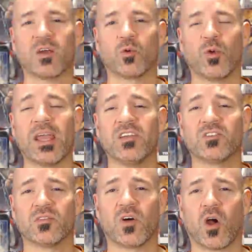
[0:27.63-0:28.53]
a
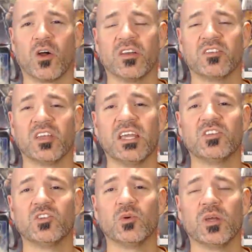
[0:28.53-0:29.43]
range of artists,
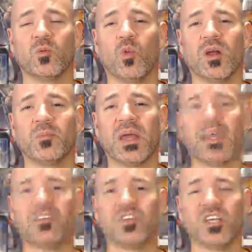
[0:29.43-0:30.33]
each doing one
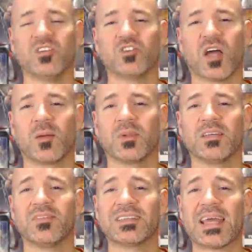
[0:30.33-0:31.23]
page each. I
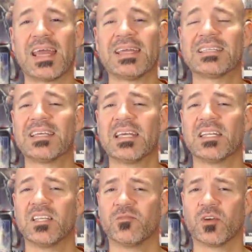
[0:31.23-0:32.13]
believe it's
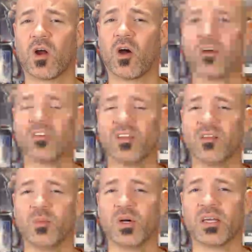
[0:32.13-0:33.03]
18 different artists in
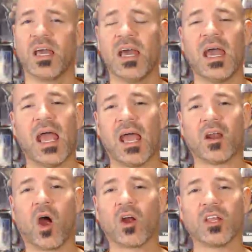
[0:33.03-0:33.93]
the book.
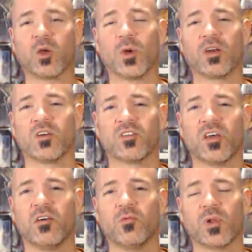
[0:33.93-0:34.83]
And Harley Quinn
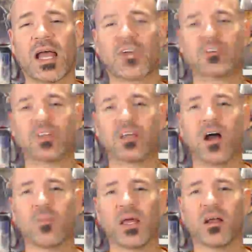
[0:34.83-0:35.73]
herself will actually
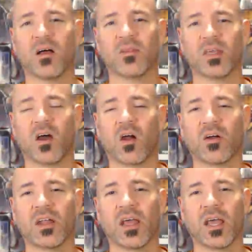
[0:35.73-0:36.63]
comment on the
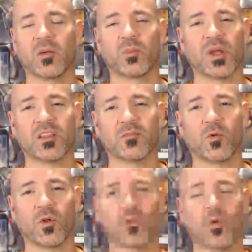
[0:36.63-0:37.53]
art and break the
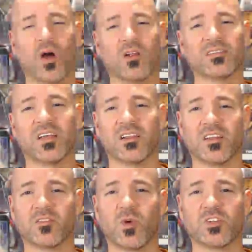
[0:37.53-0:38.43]
fourth wall, telling
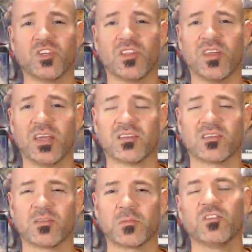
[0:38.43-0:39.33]
us what she
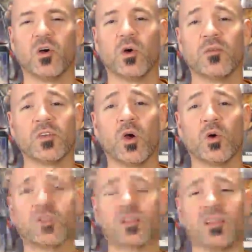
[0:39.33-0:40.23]
thinks. So if you
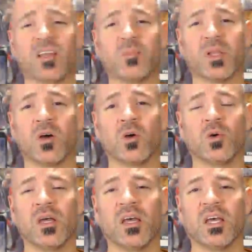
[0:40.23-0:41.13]
go to the link
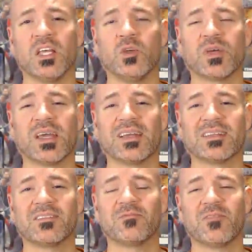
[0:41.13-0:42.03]
below, you
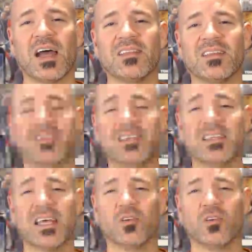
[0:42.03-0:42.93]
can find the
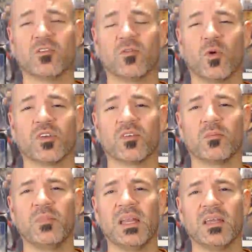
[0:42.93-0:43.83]
details for
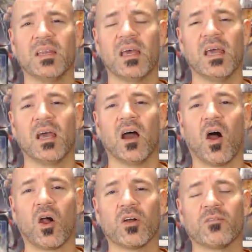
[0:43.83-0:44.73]
submitting
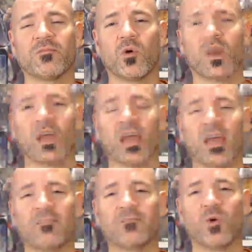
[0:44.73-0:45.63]
art for
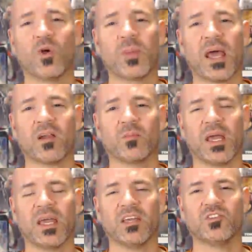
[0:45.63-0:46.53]
a 4-panel
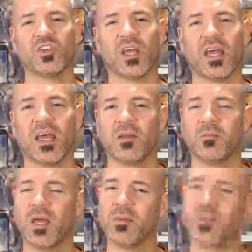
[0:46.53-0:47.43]
page,
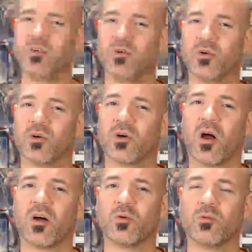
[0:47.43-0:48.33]
and maybe your
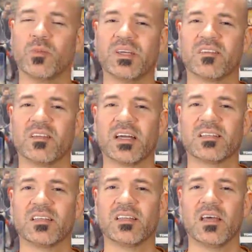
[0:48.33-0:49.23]
art will be
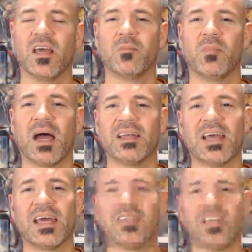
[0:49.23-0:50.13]
selected by
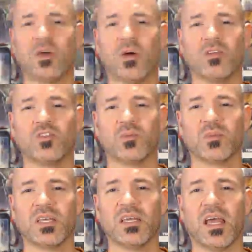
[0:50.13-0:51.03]
Dan Didio and
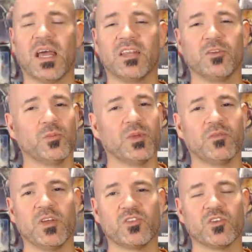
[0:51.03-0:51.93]
Jim Lee, and you'll be
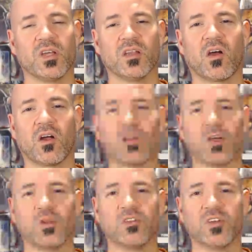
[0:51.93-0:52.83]
featured in
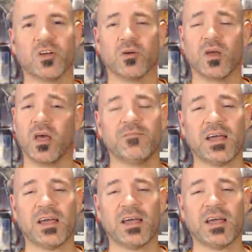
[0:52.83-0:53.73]
Harley Quinn Zero.
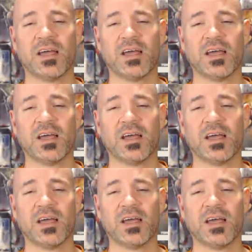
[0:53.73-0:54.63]
Finally,
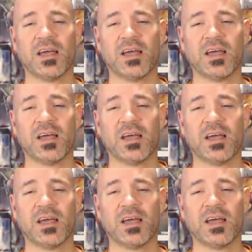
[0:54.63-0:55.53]
the big news this
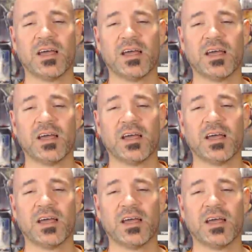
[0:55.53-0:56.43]
week was
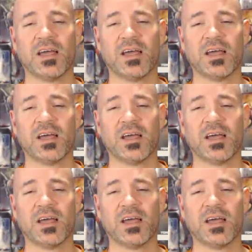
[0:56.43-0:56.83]
DC's